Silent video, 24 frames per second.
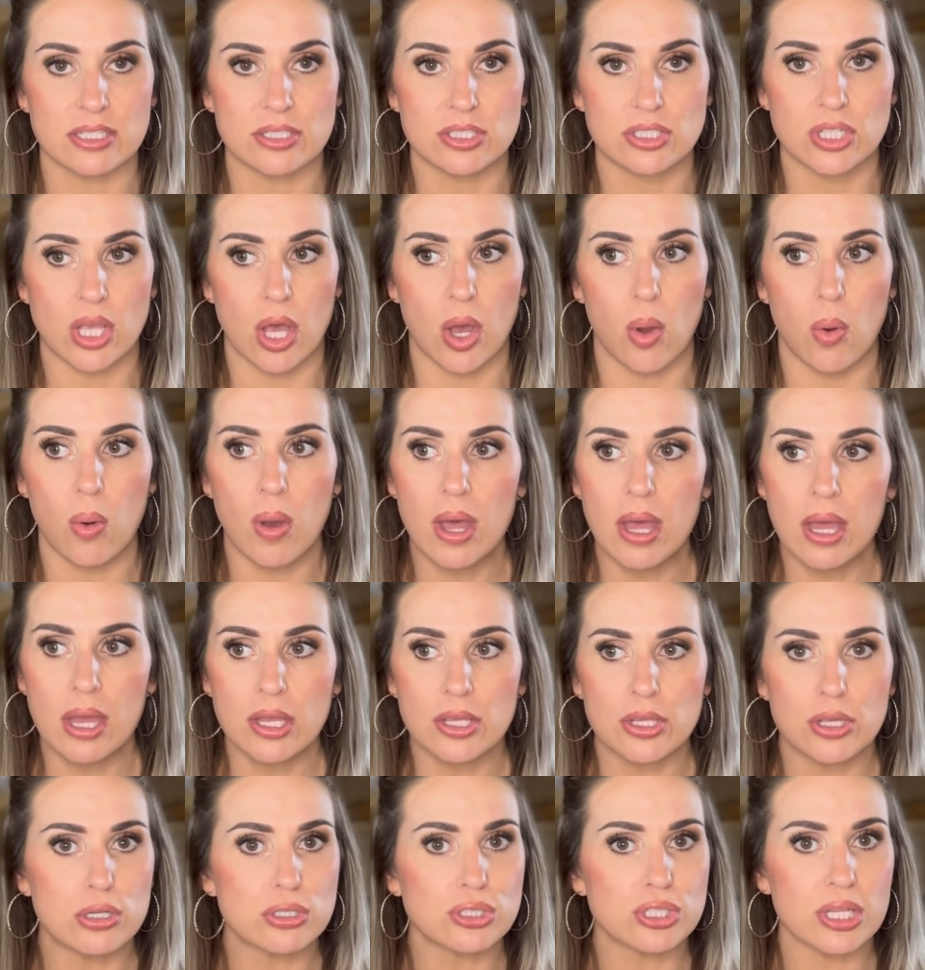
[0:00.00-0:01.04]
So,
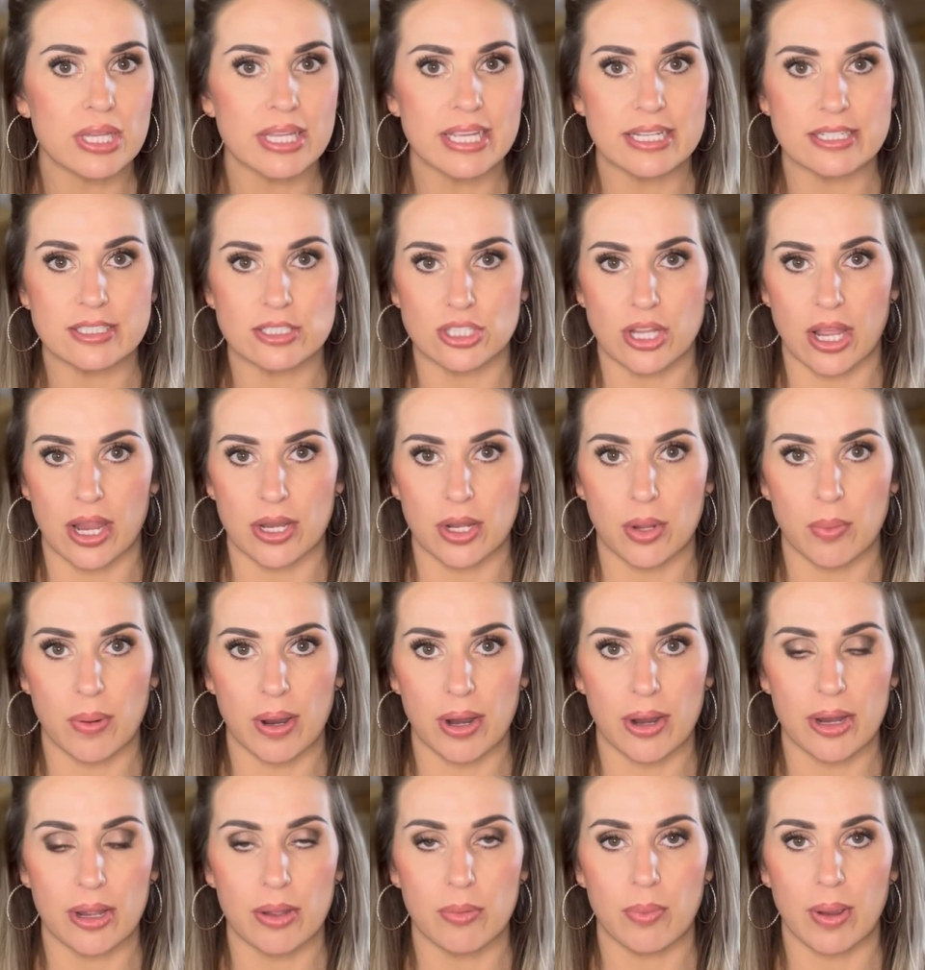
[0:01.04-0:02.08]
usually in
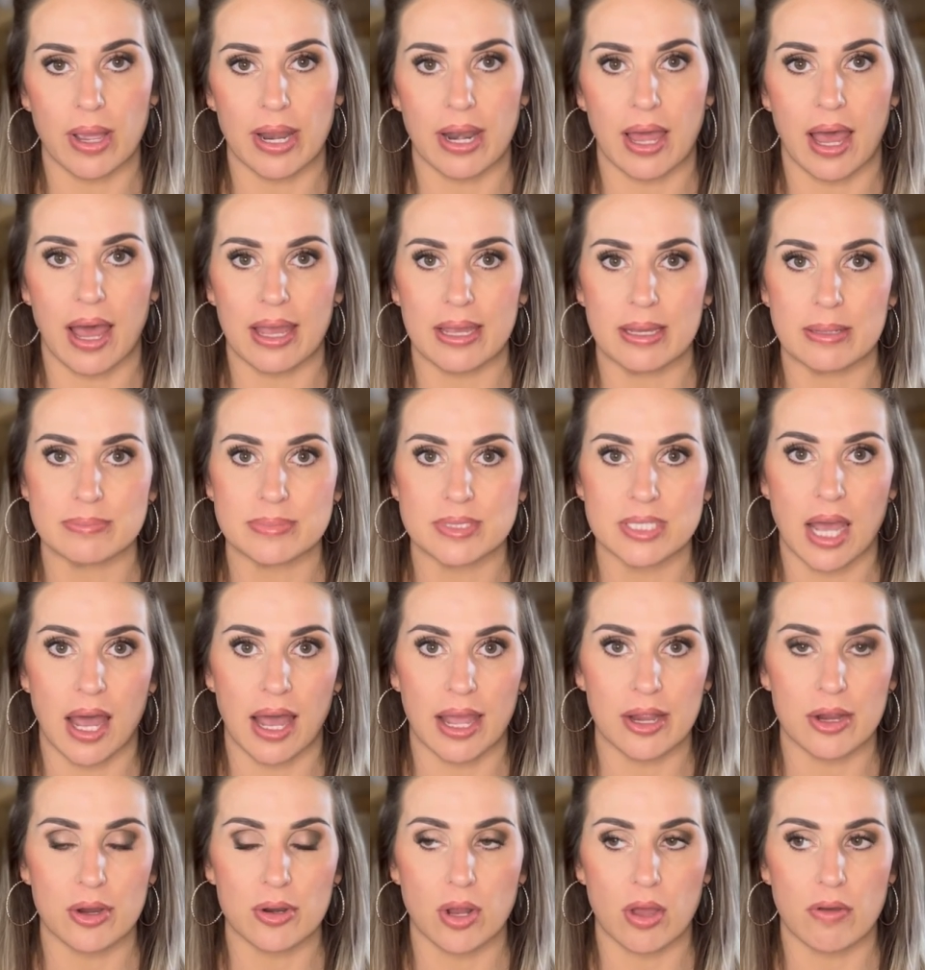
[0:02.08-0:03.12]
January, when I am
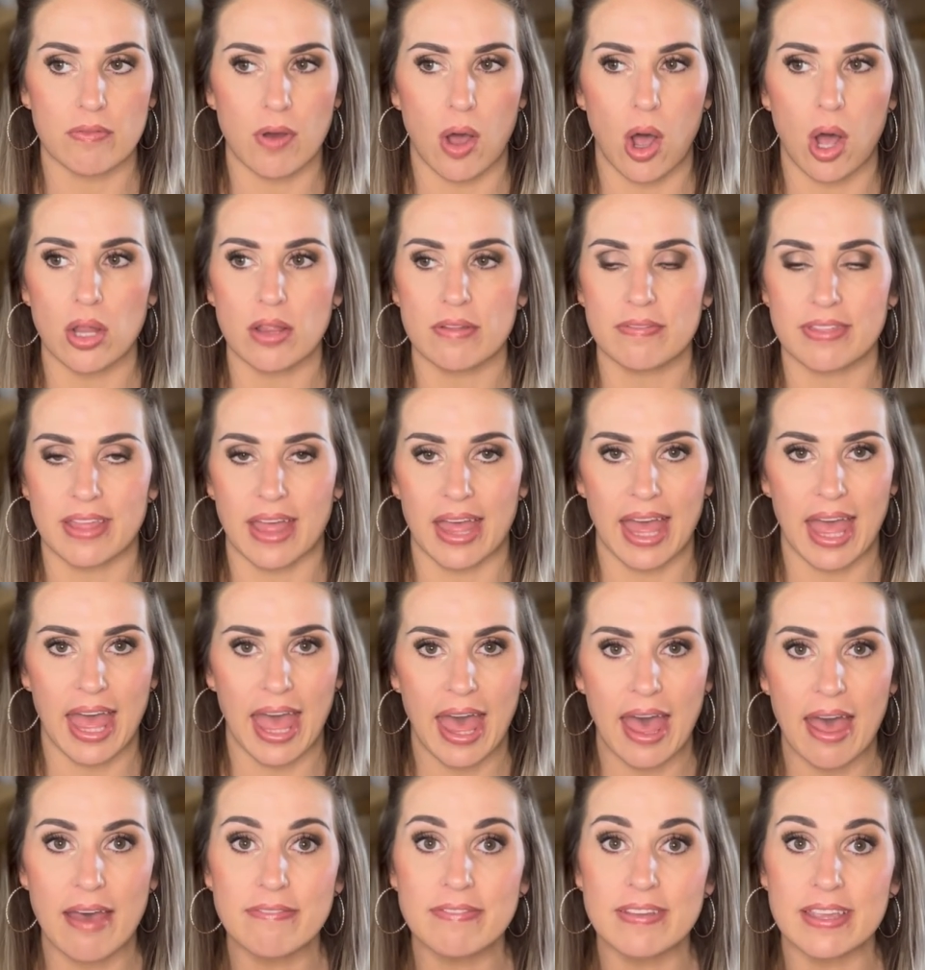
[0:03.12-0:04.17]
tired of all of the
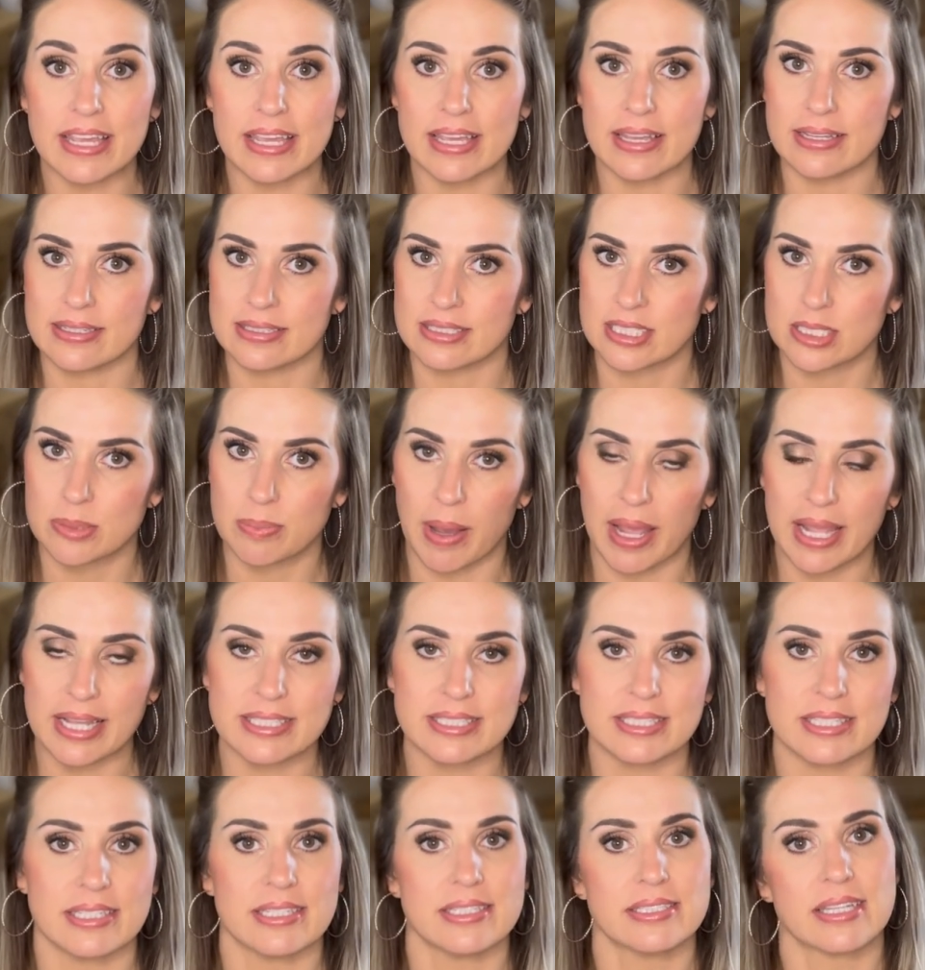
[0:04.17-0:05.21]
heavy
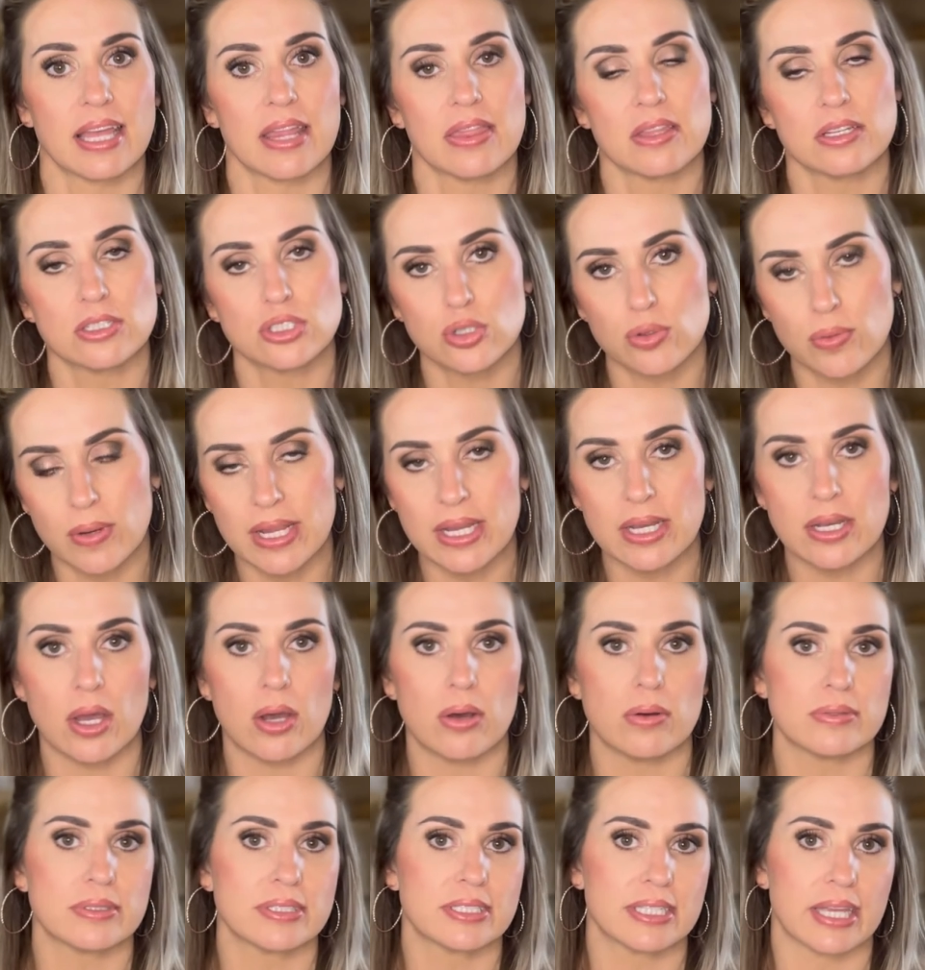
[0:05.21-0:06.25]
spices and the tree
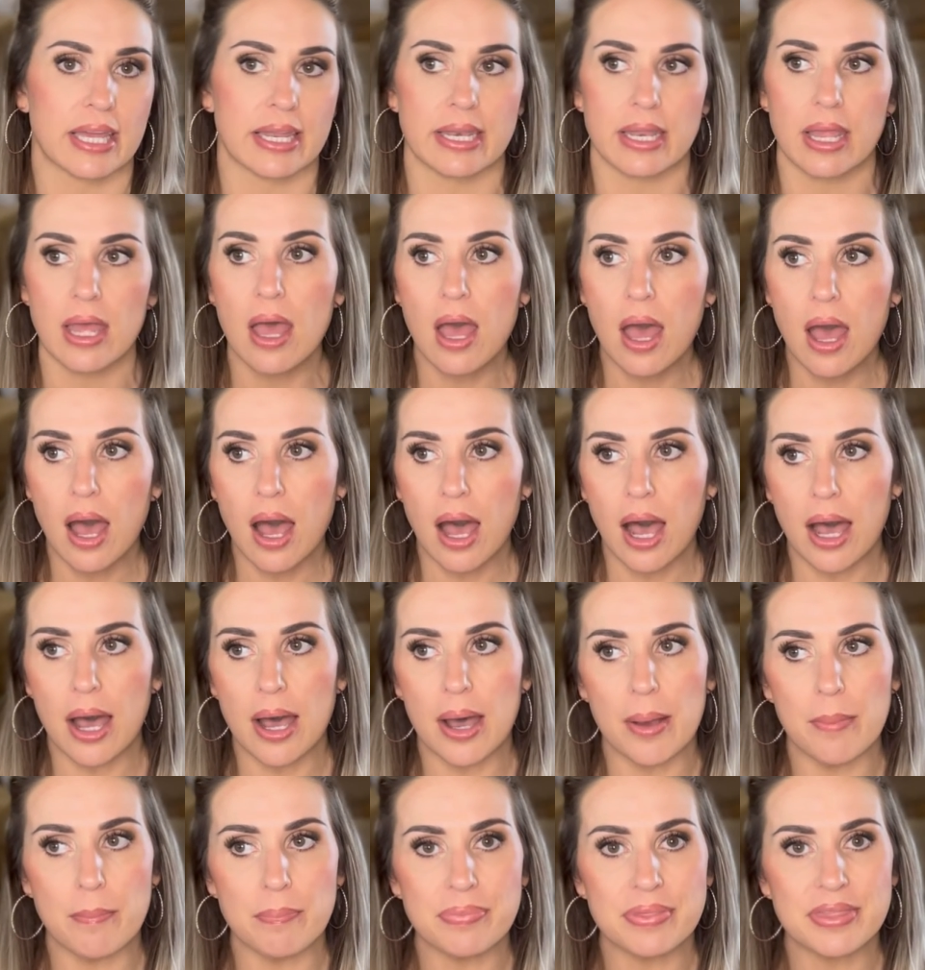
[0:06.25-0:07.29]
notes, and
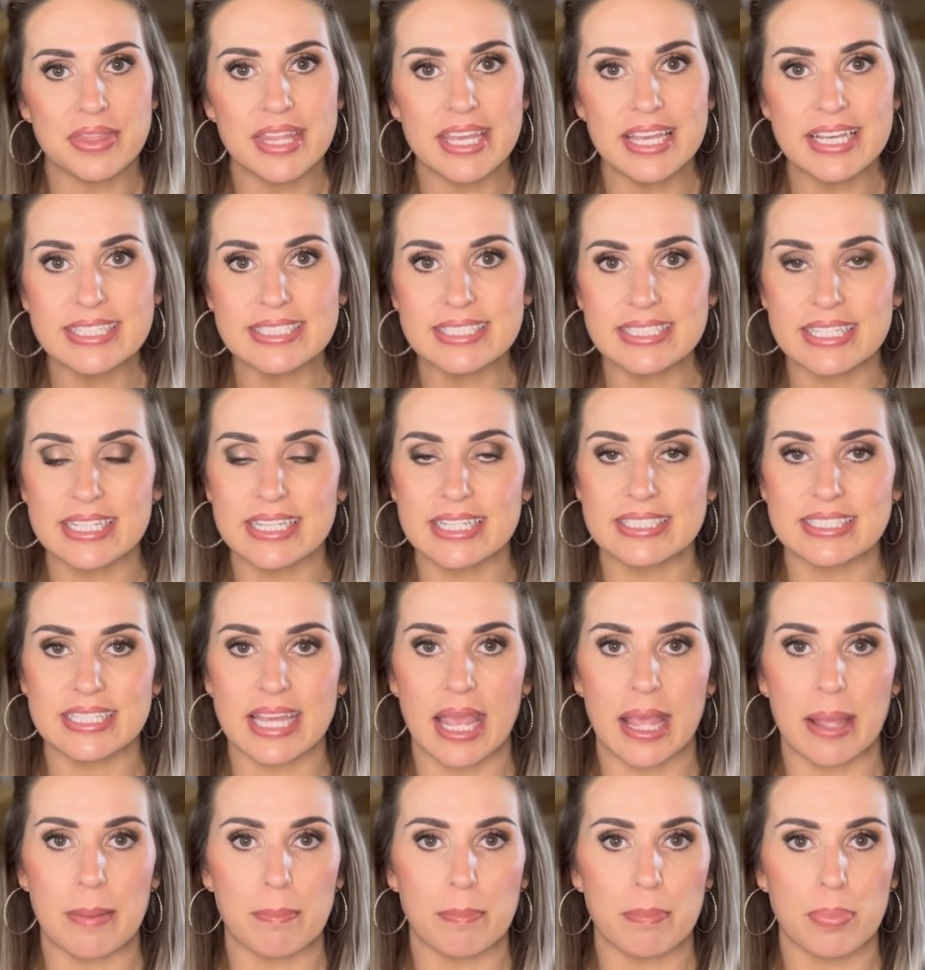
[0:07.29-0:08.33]
um, this is
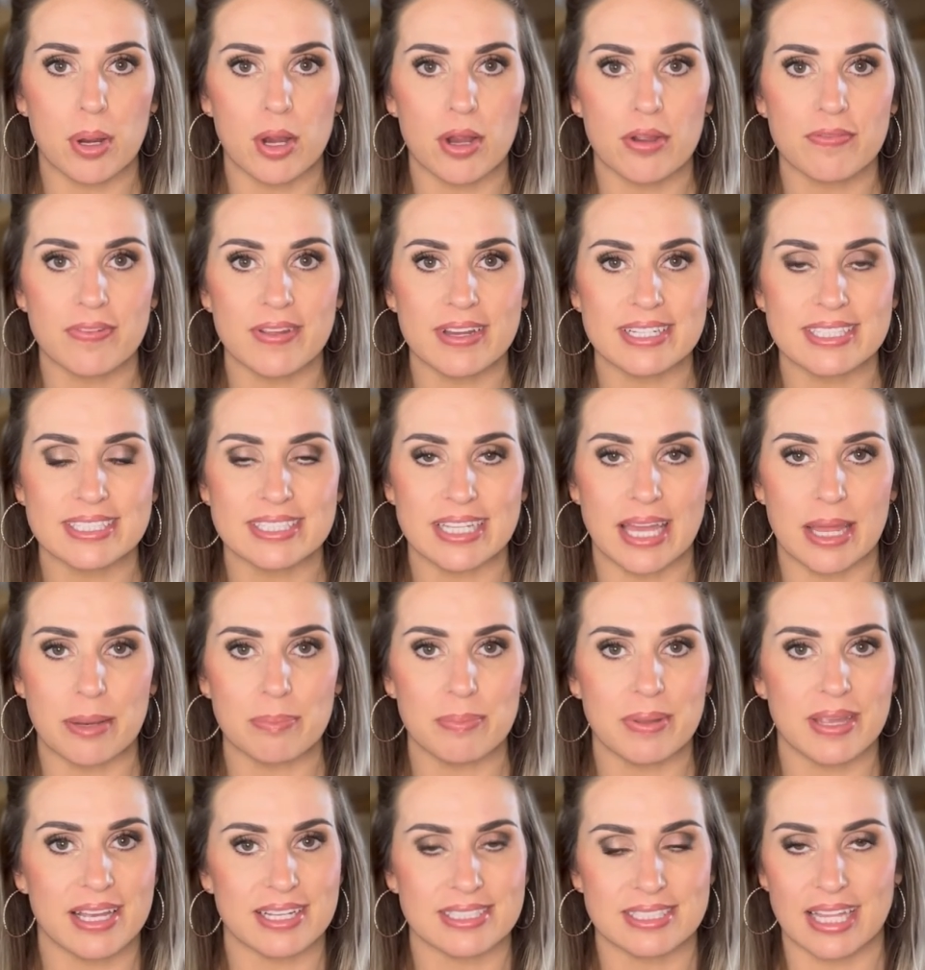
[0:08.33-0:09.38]
a perfect scent
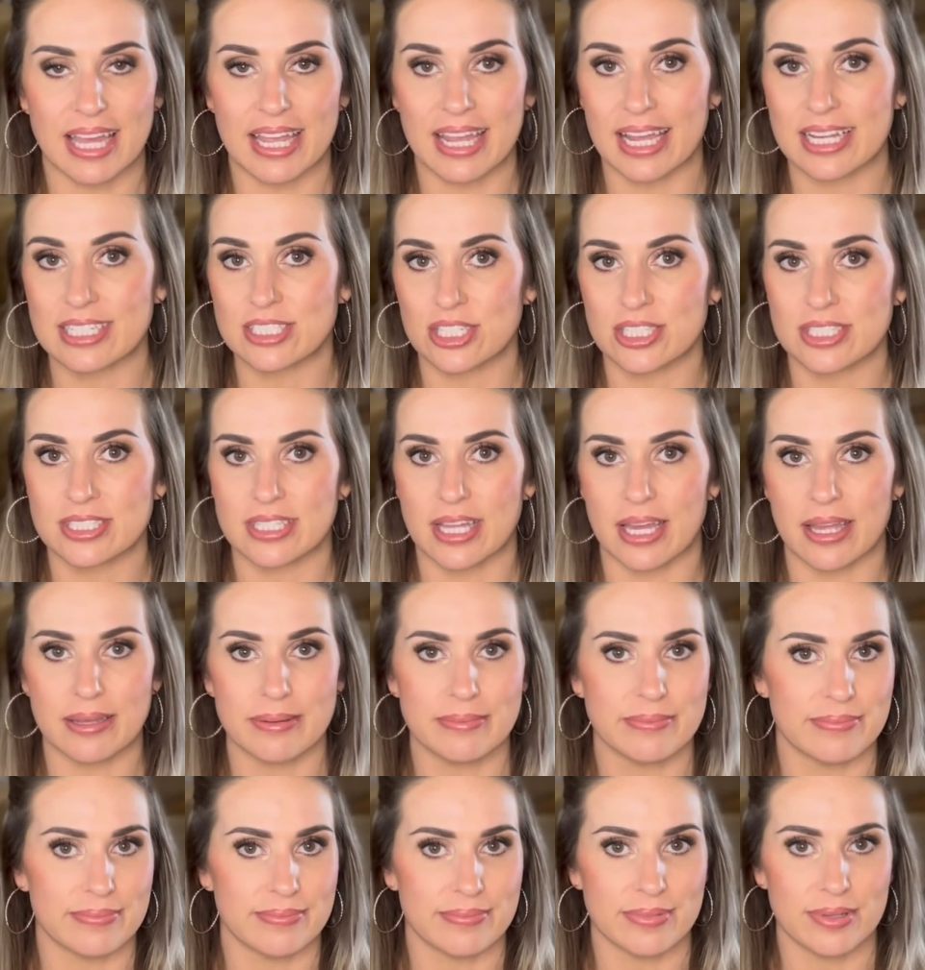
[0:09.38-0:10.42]
because, like I just
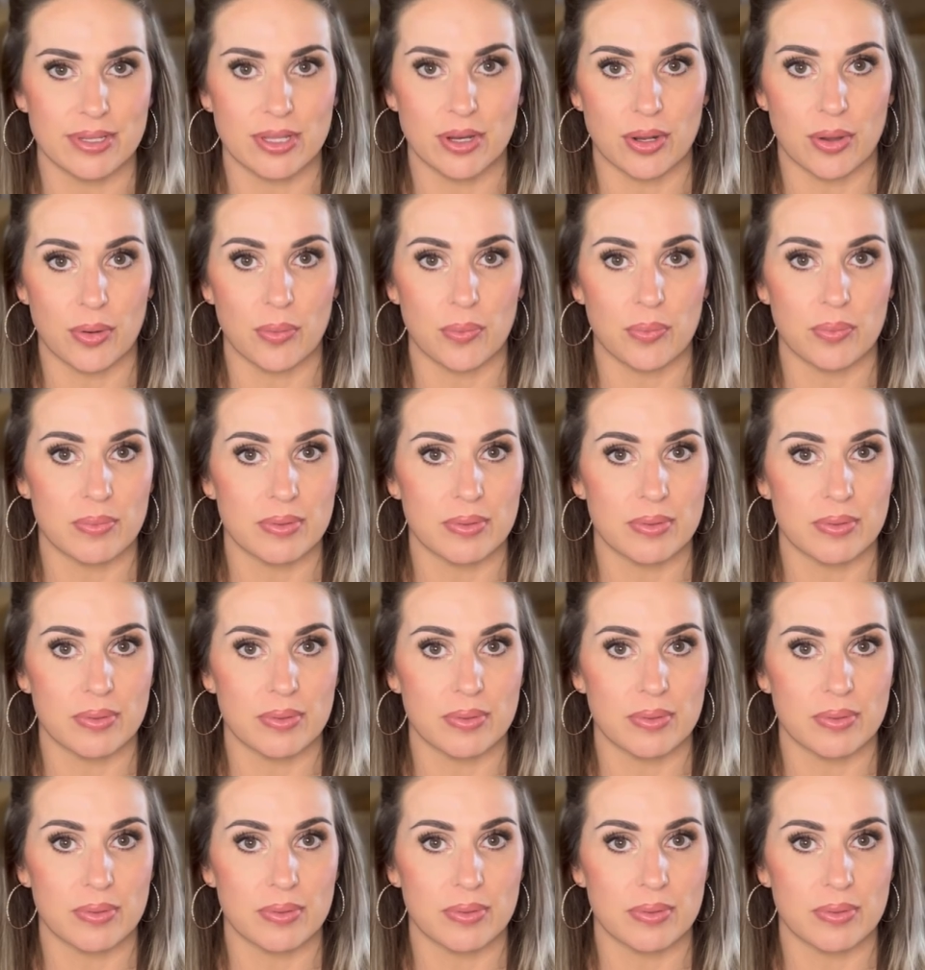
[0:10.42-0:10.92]
said, you know,